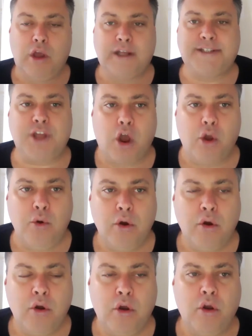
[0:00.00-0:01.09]
So
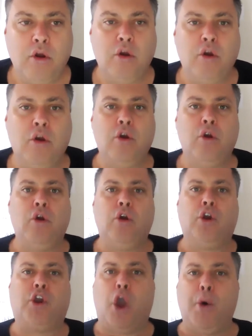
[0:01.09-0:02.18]

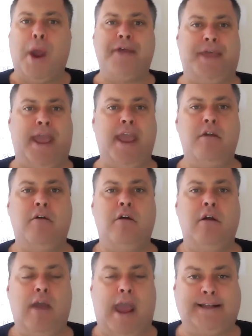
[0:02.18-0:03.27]
go out there
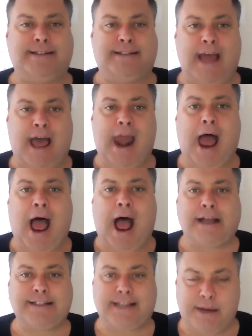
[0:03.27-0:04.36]
and start
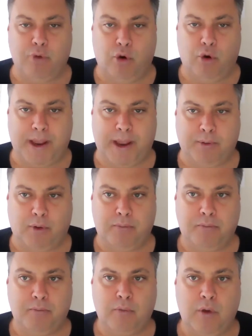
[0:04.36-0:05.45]
asking more people.
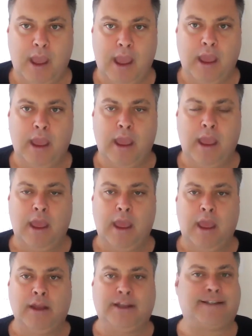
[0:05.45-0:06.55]

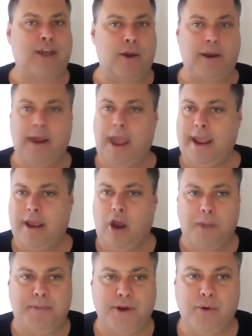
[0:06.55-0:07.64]
Just go, hey,
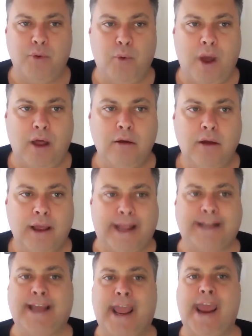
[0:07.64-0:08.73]
hope you're doing well.
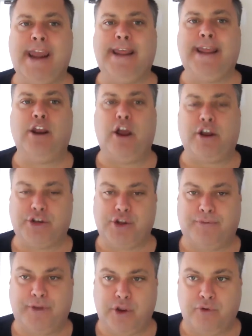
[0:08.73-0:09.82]
Is there anything I could do
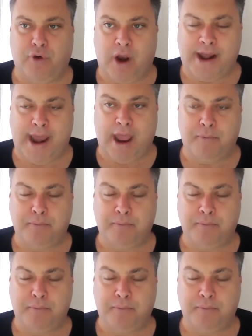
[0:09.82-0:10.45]
for you right now?